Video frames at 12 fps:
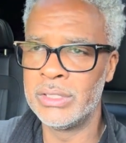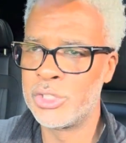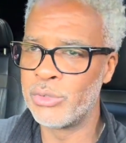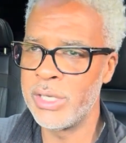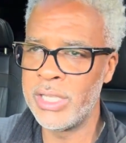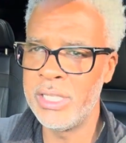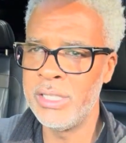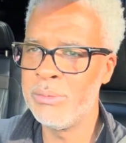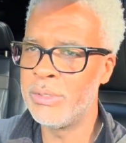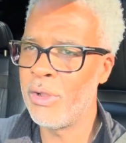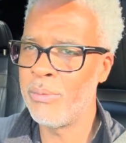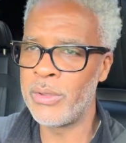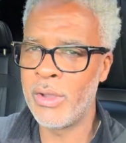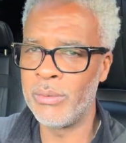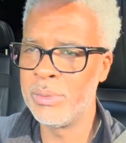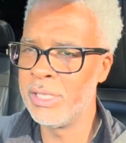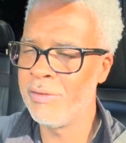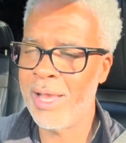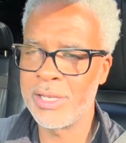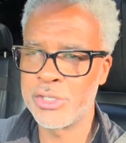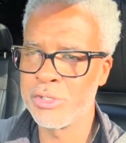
dream, live out your